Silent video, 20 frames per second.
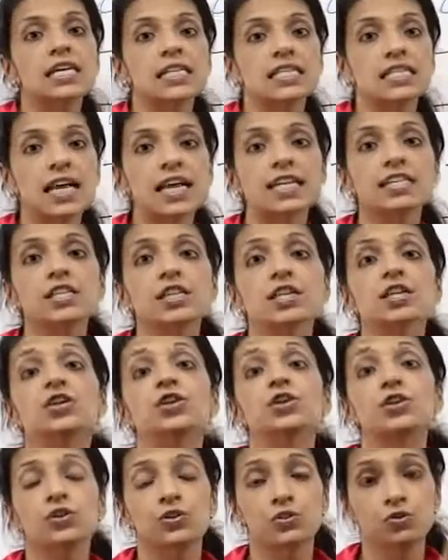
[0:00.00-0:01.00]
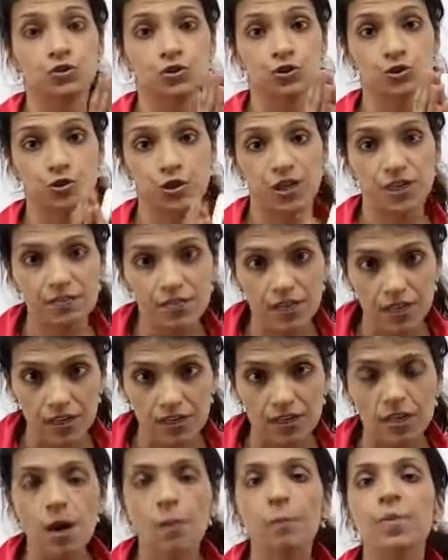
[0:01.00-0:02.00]
that you should have
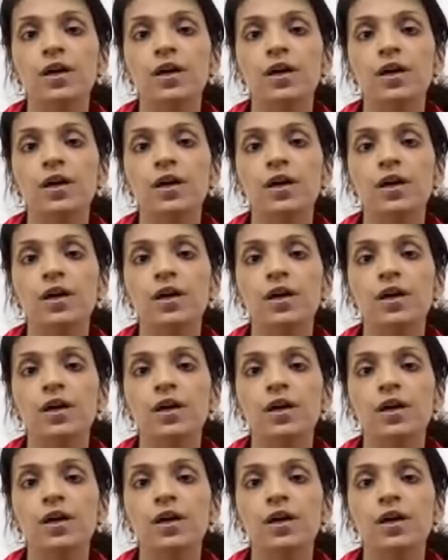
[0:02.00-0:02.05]
done,